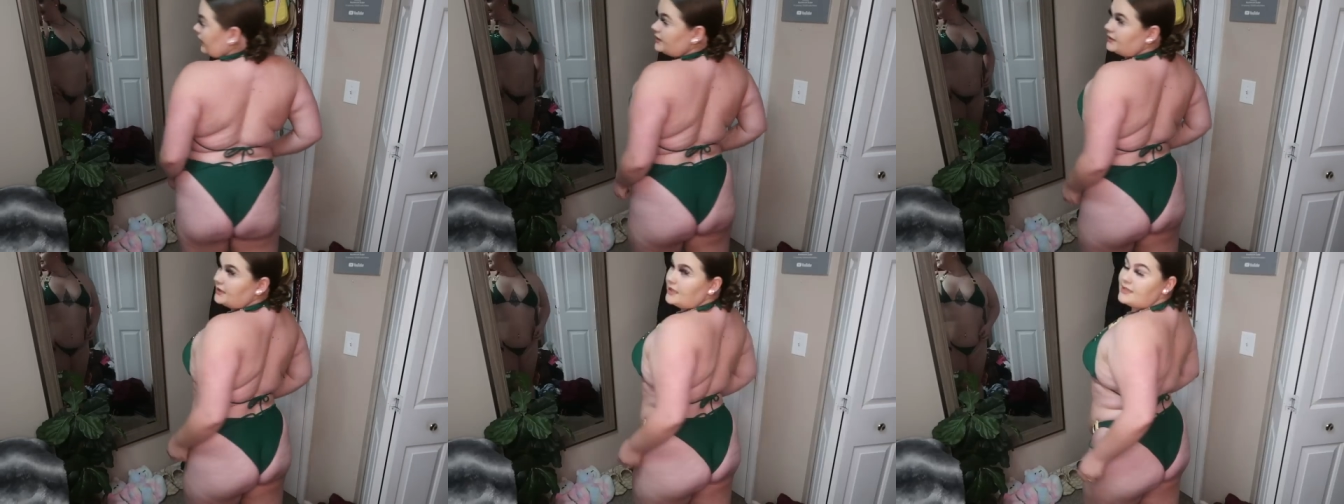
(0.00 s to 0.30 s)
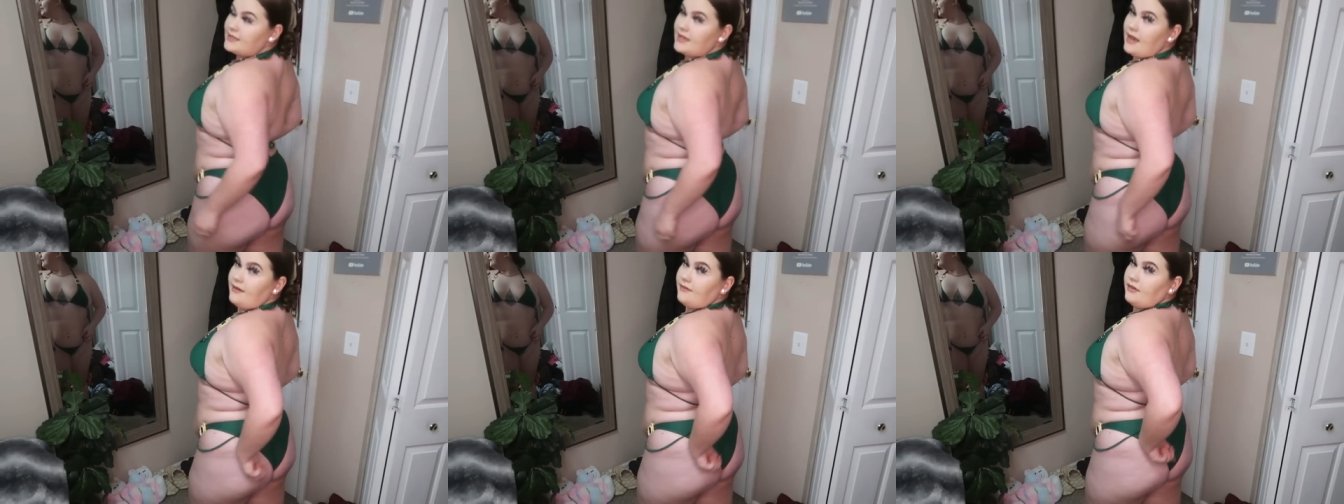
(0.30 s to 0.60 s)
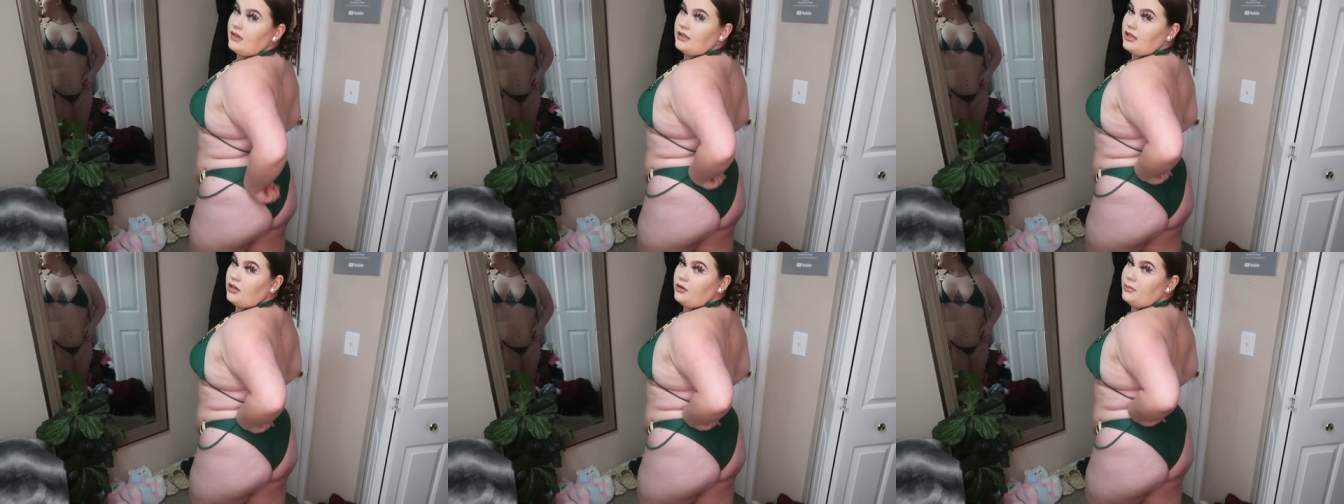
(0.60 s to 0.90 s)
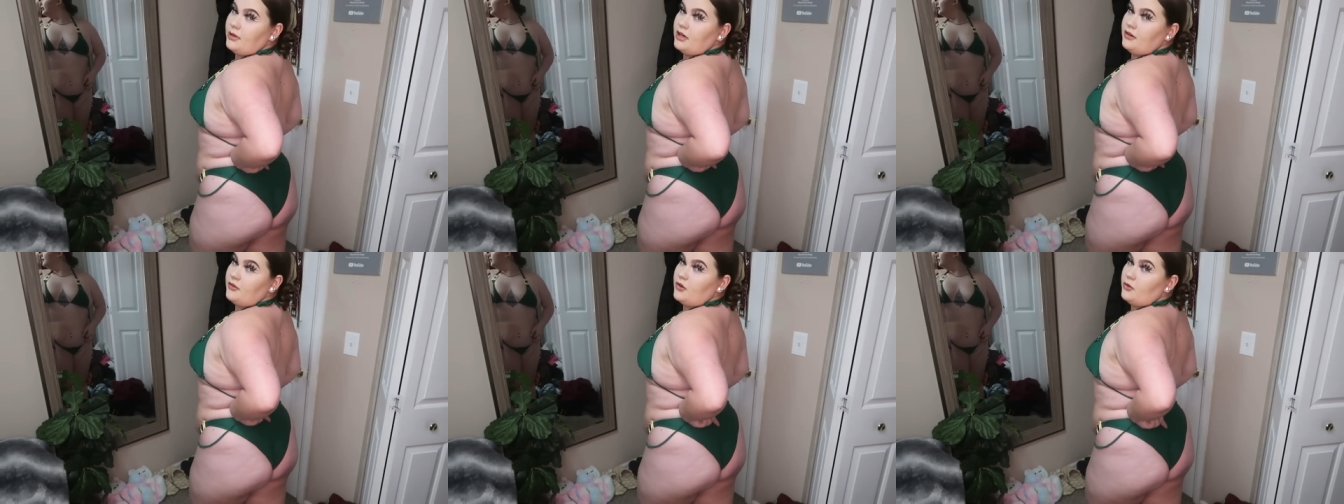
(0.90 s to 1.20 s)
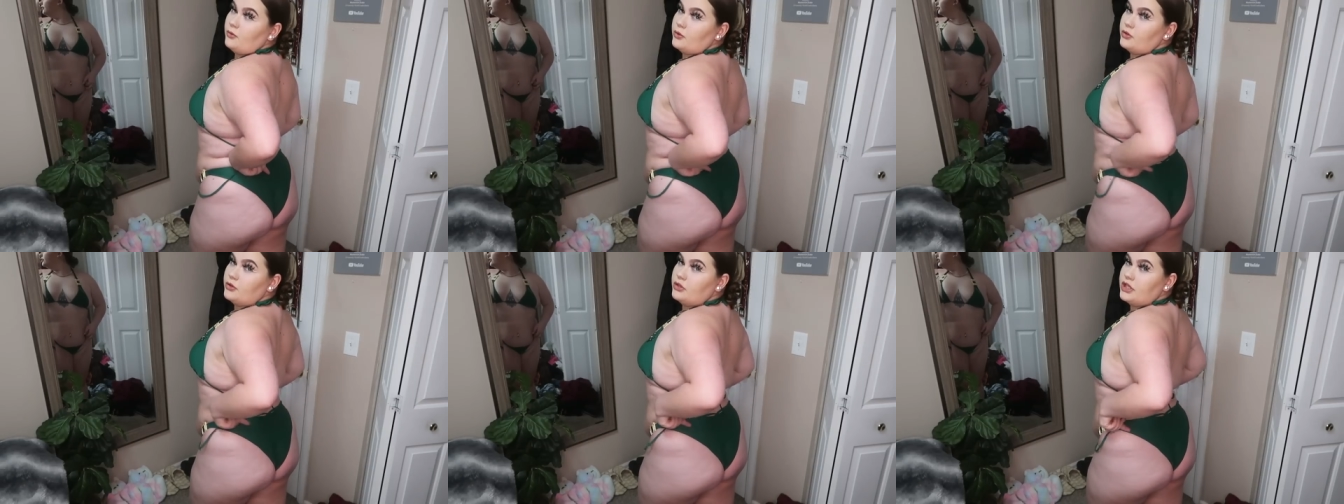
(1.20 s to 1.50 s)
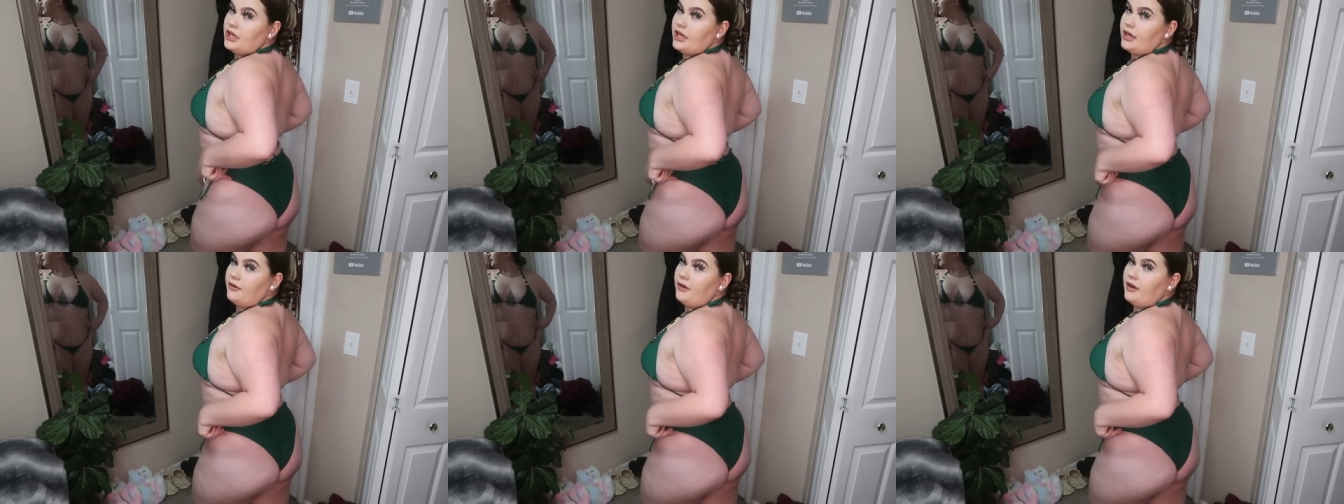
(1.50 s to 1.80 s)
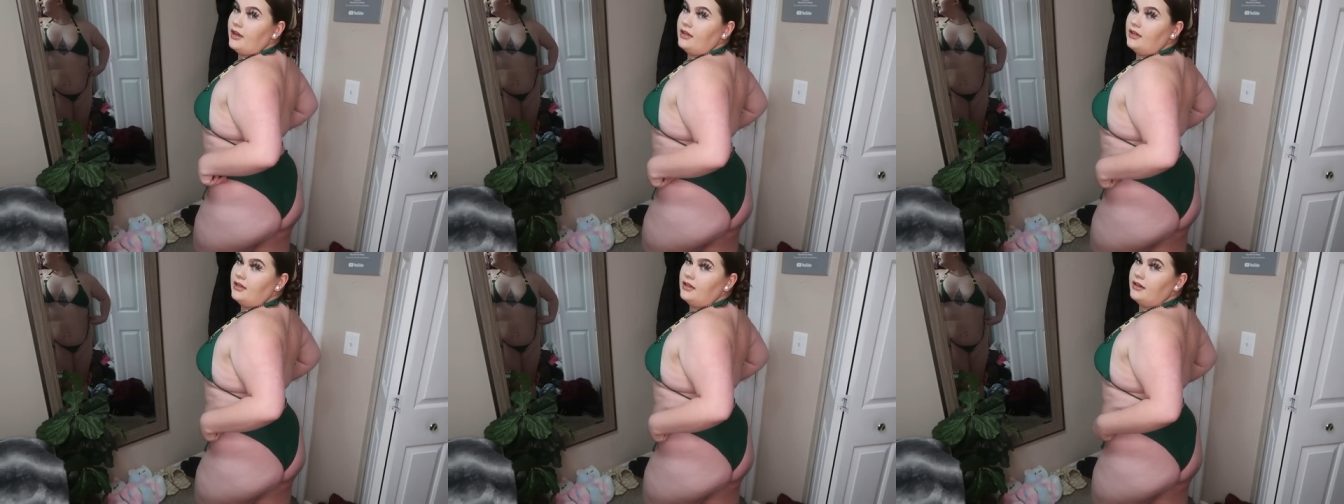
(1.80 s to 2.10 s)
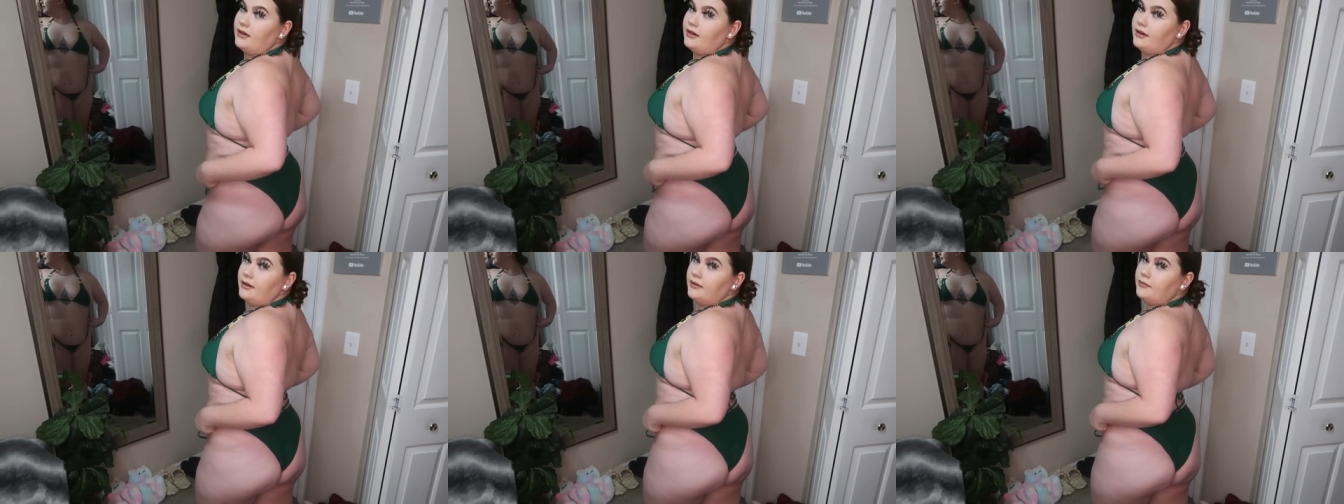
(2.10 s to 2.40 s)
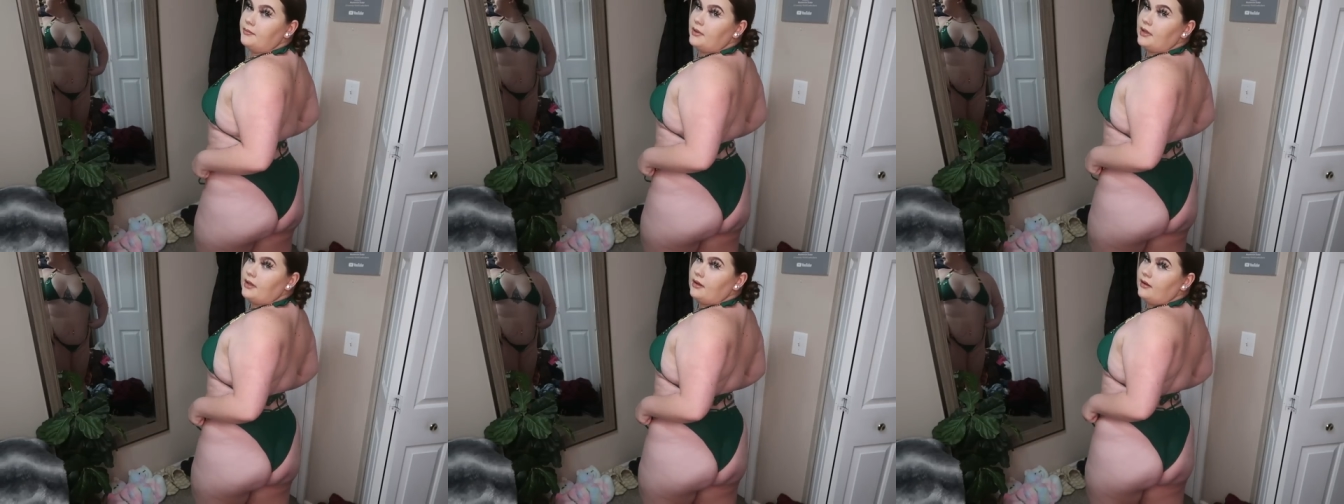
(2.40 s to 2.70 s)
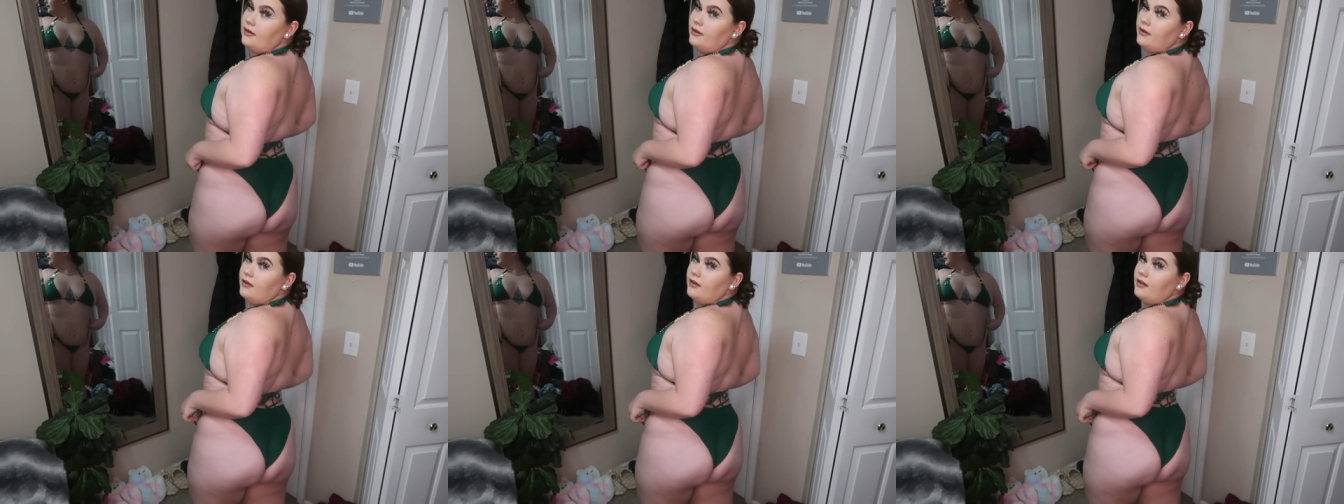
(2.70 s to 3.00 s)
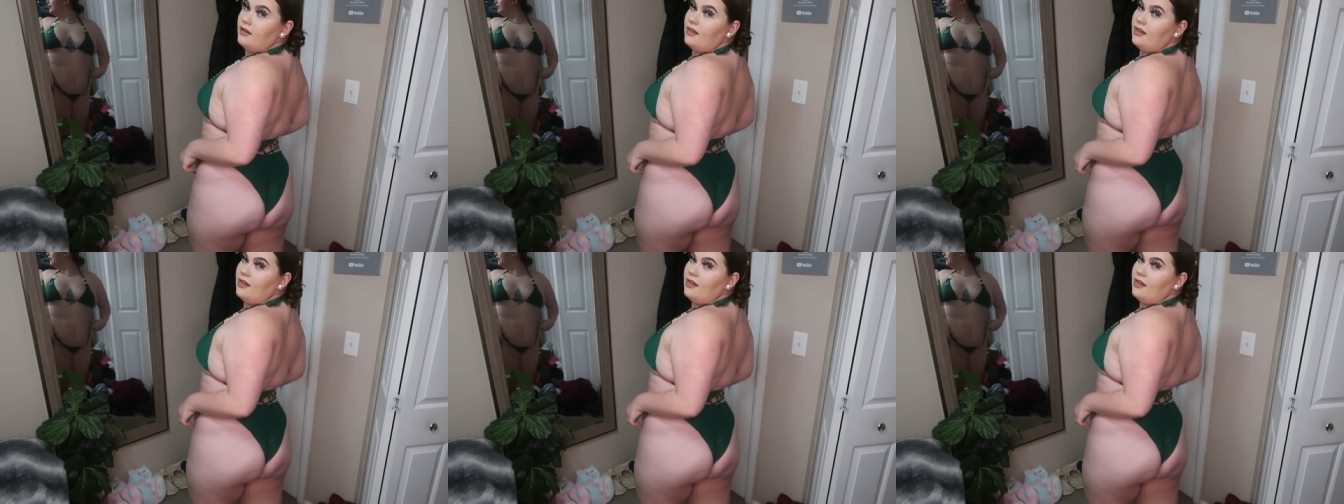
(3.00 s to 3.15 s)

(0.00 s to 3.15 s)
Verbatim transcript: It does have a little bit of a ruching right here, but